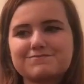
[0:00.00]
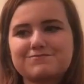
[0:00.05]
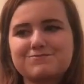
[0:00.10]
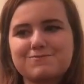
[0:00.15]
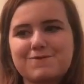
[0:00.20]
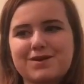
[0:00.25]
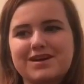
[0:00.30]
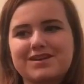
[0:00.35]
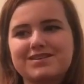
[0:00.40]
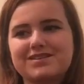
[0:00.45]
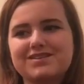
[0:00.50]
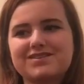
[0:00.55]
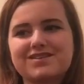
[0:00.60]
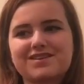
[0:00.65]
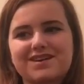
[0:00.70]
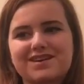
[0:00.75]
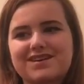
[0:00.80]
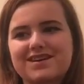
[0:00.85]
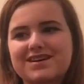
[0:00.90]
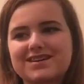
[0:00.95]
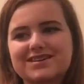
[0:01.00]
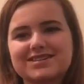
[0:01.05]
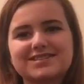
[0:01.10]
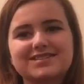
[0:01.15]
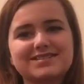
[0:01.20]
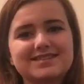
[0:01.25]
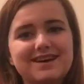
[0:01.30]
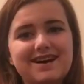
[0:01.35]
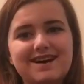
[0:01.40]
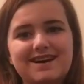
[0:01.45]
but you're gonna
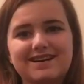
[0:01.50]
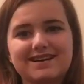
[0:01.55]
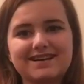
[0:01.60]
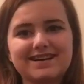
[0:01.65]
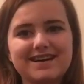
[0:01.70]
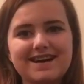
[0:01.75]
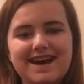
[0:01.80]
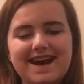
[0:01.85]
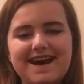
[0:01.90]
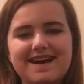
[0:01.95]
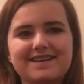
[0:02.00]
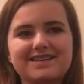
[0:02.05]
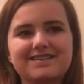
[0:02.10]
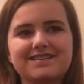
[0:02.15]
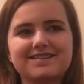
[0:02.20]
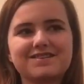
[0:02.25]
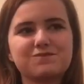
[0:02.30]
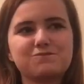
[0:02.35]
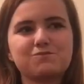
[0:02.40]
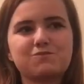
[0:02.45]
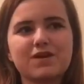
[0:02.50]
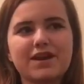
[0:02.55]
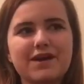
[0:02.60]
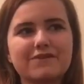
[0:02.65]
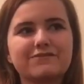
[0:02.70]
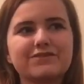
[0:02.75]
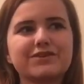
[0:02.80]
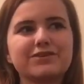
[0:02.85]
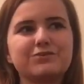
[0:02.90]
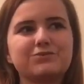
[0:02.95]
suck at
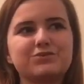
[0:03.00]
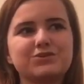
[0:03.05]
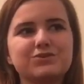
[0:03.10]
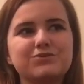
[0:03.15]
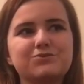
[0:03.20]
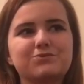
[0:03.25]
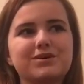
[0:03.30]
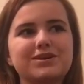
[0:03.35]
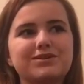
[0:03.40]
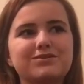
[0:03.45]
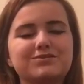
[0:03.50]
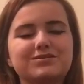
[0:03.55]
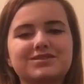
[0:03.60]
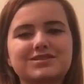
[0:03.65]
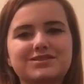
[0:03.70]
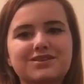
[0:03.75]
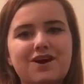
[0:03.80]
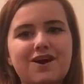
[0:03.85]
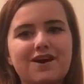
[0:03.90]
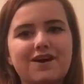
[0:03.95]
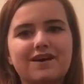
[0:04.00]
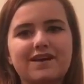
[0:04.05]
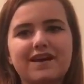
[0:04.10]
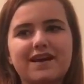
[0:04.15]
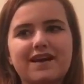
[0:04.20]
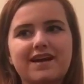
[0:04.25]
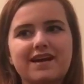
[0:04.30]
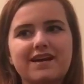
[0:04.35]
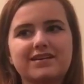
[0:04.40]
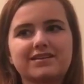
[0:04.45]
whatever you do when you start,
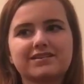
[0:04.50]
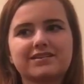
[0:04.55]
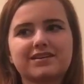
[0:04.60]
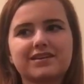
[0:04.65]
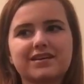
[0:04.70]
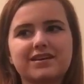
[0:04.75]
and